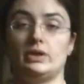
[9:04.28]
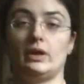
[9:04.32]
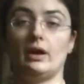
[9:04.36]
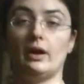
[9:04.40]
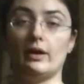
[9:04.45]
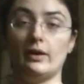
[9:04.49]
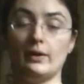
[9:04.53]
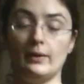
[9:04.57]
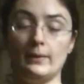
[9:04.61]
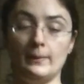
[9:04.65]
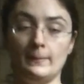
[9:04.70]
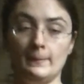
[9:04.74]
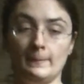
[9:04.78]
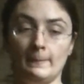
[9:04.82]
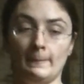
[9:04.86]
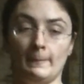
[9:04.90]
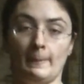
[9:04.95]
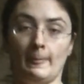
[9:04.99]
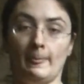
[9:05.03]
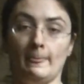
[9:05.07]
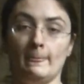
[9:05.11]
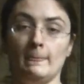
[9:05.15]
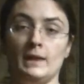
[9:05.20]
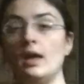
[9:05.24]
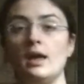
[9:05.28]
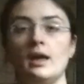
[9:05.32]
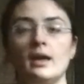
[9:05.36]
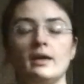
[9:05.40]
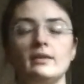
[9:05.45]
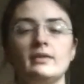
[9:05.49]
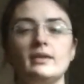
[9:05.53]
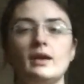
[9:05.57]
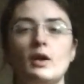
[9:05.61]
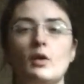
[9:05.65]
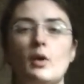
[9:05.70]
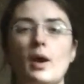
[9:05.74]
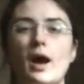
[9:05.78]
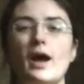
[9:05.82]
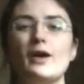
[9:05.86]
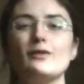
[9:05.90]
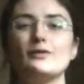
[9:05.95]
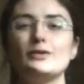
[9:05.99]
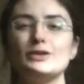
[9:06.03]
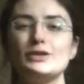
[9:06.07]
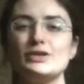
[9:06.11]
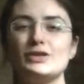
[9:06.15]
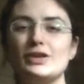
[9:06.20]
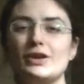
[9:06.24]
higher. Now, I
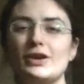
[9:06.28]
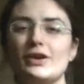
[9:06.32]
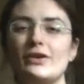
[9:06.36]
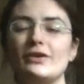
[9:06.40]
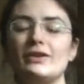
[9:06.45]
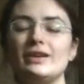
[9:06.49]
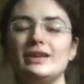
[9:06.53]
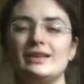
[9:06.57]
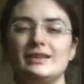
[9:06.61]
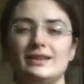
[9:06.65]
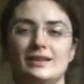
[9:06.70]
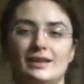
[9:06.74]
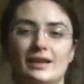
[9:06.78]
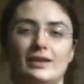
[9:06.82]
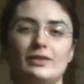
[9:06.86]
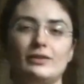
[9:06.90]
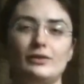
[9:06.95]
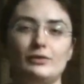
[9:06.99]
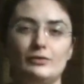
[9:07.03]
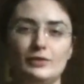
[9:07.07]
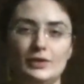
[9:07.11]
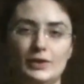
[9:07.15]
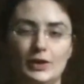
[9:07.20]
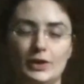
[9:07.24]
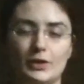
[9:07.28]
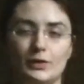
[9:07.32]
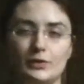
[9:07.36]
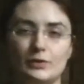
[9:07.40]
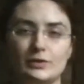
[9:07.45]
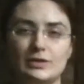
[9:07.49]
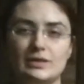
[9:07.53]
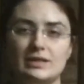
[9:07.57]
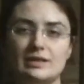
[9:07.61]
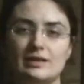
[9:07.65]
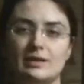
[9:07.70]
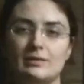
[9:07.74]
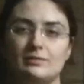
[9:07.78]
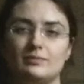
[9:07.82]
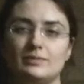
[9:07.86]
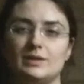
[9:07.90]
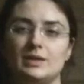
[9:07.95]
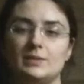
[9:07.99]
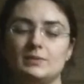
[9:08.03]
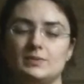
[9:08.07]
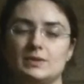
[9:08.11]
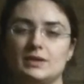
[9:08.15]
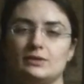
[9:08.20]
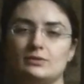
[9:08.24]
will share in another video some
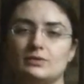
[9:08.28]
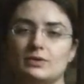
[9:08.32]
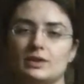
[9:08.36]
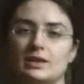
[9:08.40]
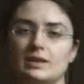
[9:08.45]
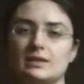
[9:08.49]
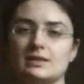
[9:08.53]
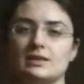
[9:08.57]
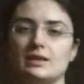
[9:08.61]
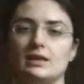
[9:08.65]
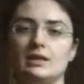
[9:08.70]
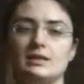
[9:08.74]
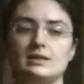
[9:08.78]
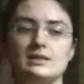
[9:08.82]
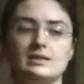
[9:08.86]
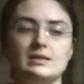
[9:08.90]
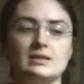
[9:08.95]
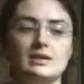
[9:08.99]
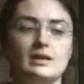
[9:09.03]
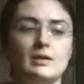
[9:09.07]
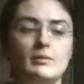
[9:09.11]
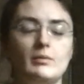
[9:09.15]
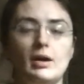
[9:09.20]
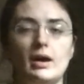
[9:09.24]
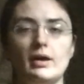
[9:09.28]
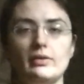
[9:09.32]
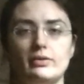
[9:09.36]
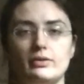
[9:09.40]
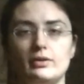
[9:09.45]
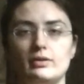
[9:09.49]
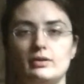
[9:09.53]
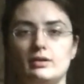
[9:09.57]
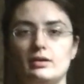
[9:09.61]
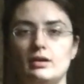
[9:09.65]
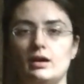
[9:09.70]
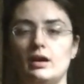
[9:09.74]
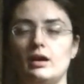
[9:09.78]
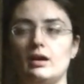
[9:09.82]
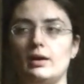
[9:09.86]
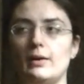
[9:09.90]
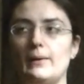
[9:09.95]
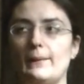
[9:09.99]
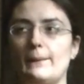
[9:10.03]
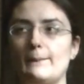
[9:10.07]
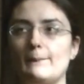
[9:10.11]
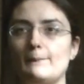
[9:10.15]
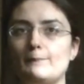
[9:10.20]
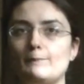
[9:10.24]
tips and tricks and some other
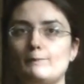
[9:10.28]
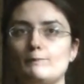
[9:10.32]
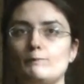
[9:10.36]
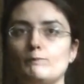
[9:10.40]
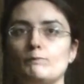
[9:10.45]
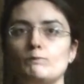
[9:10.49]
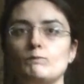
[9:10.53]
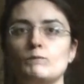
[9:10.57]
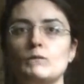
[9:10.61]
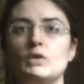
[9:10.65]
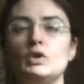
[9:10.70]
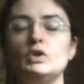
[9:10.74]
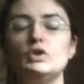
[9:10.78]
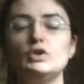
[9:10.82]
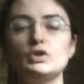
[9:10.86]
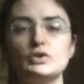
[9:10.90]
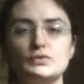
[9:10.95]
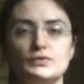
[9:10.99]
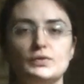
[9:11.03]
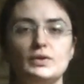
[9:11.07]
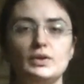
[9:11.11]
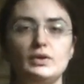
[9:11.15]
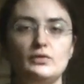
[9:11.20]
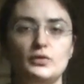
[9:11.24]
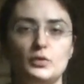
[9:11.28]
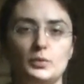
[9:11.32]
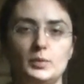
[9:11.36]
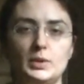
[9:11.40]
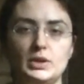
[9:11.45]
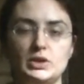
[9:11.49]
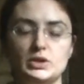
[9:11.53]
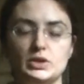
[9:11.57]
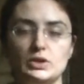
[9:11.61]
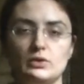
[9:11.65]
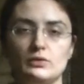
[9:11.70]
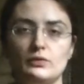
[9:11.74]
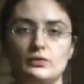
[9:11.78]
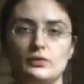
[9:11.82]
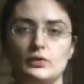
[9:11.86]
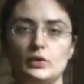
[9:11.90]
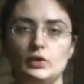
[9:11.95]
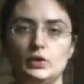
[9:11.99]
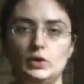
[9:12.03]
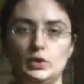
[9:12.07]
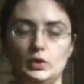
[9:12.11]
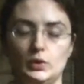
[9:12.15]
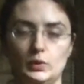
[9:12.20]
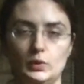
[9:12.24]
useful information for
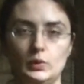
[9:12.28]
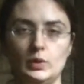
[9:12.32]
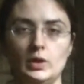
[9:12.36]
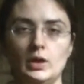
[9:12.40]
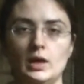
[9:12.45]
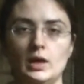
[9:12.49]
you